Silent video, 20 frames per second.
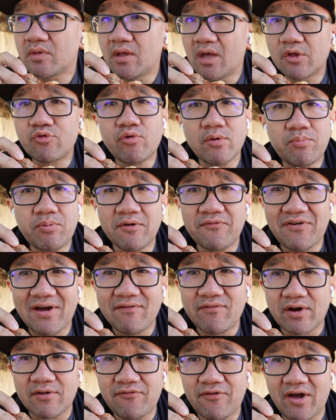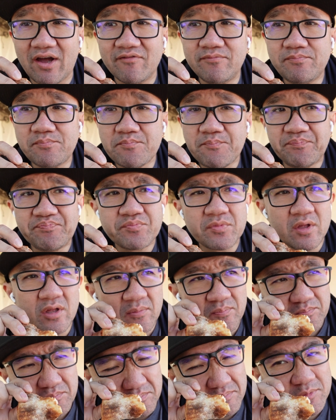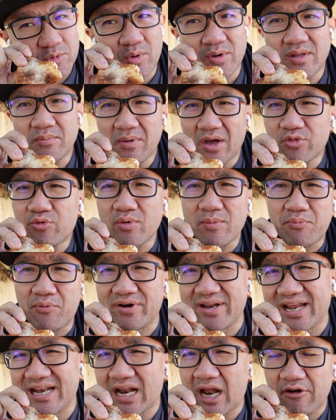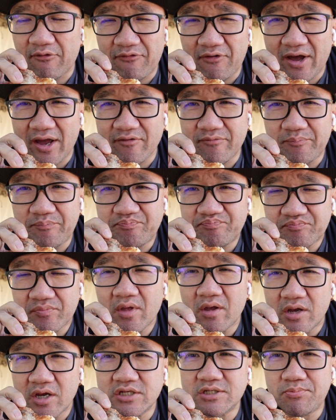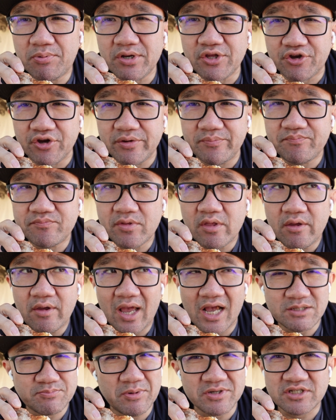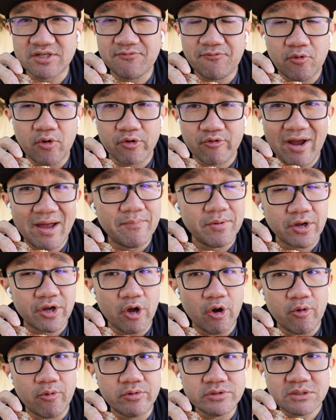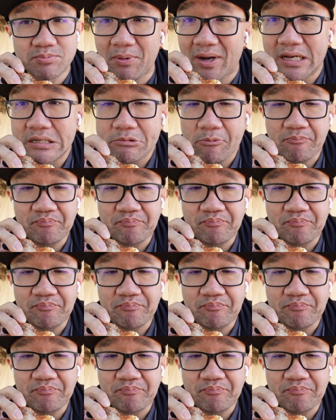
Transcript: a three point five out of five. You know, a three point eight out of five. It's pretty good, especially for a grab and go spot.